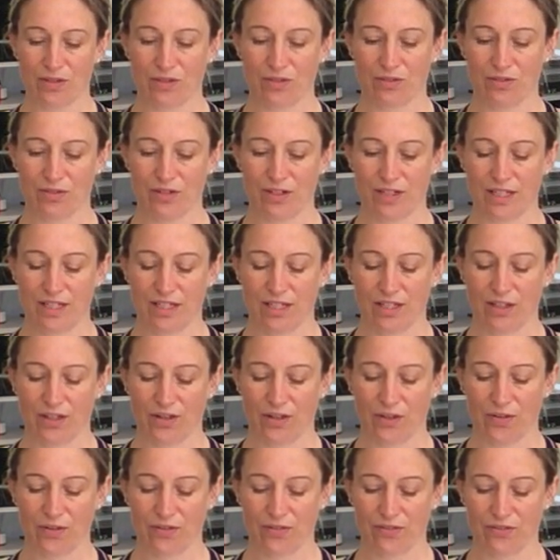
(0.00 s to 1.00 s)
3,
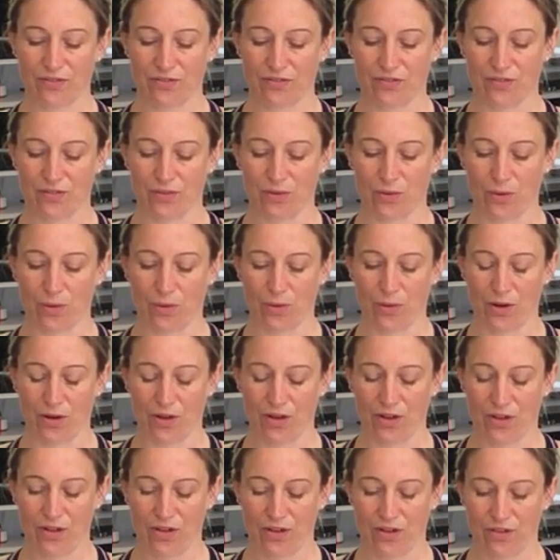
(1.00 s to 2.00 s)
4,
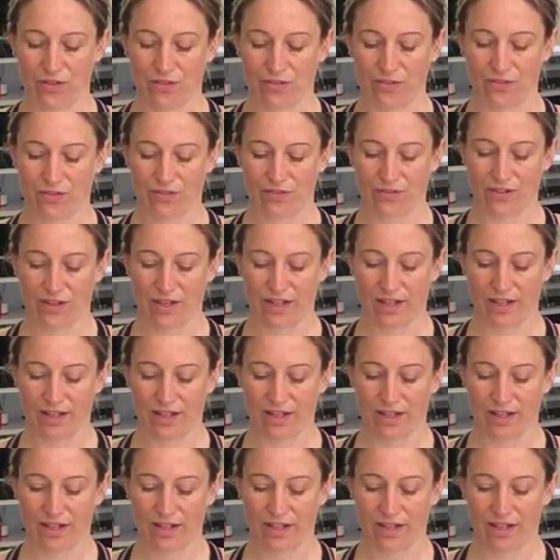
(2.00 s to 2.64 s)
5,